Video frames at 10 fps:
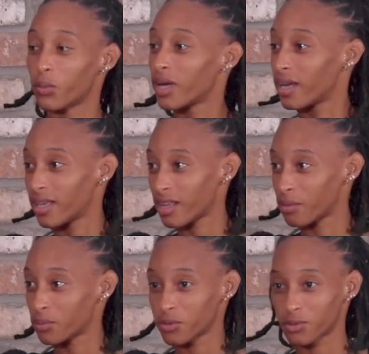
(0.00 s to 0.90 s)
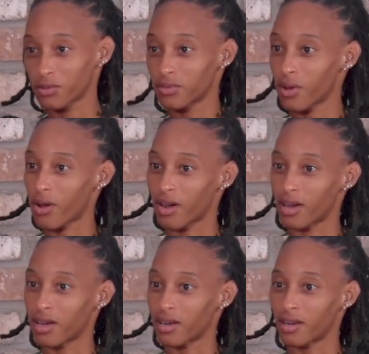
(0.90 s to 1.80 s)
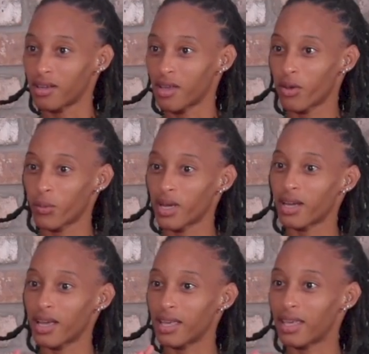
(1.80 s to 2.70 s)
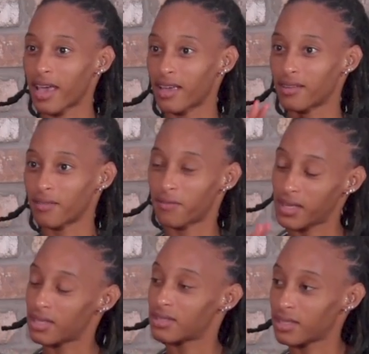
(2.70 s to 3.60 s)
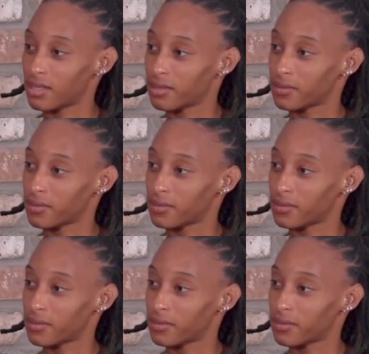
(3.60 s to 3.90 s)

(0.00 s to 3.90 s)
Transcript: where I can improve or where I can fix it.